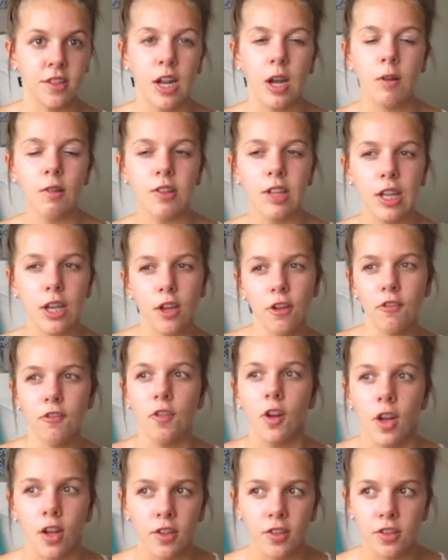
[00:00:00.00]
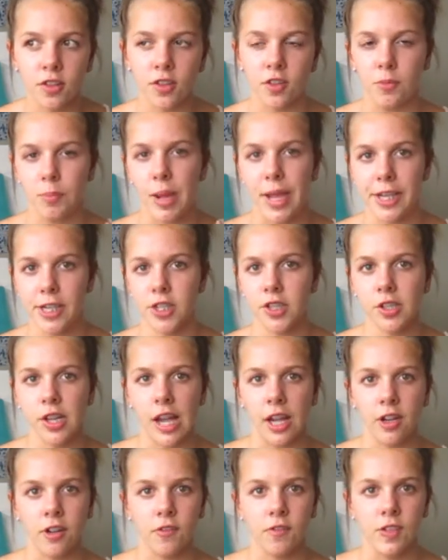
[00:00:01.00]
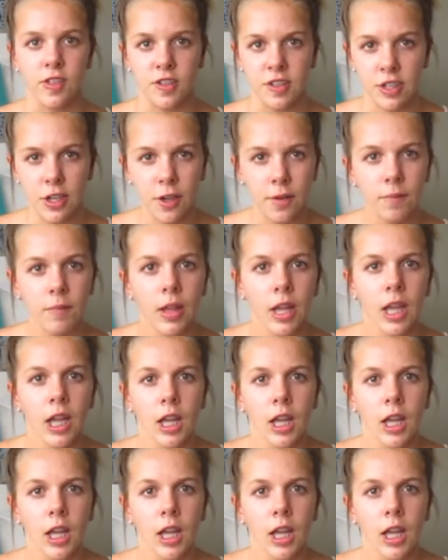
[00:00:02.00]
and I was like her first sort of patient at her physio,